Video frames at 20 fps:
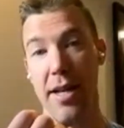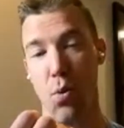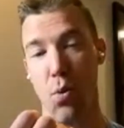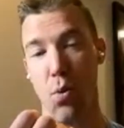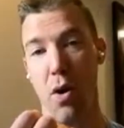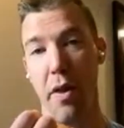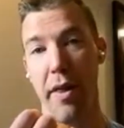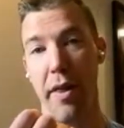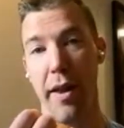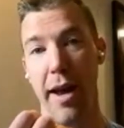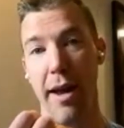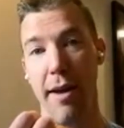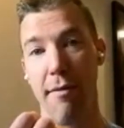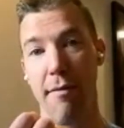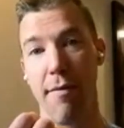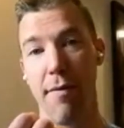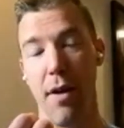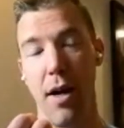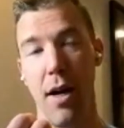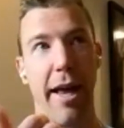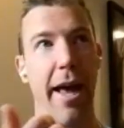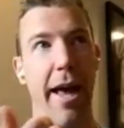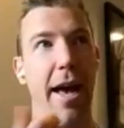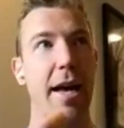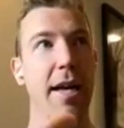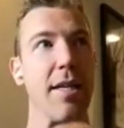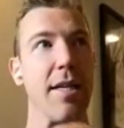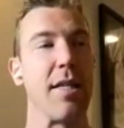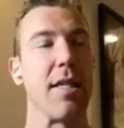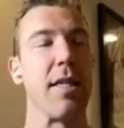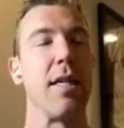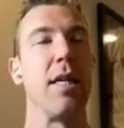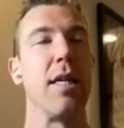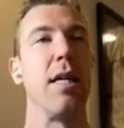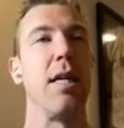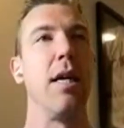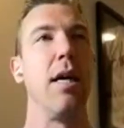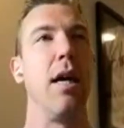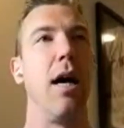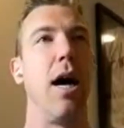That's one that I've looked at,
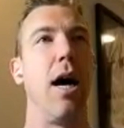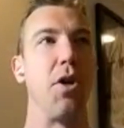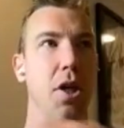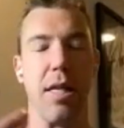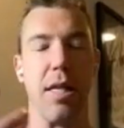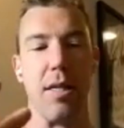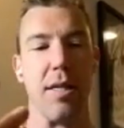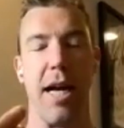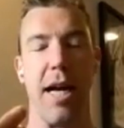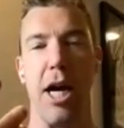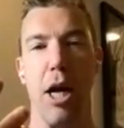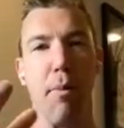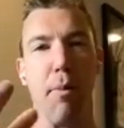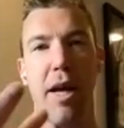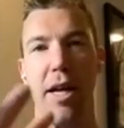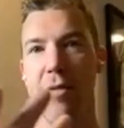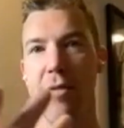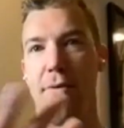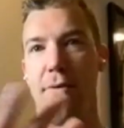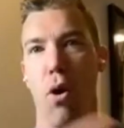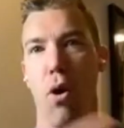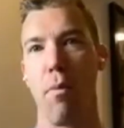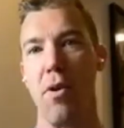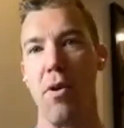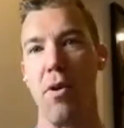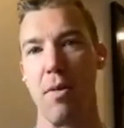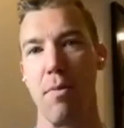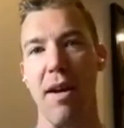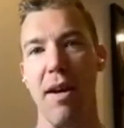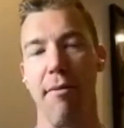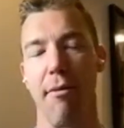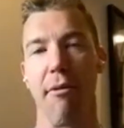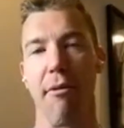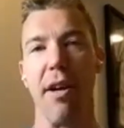which just is a solubilized form.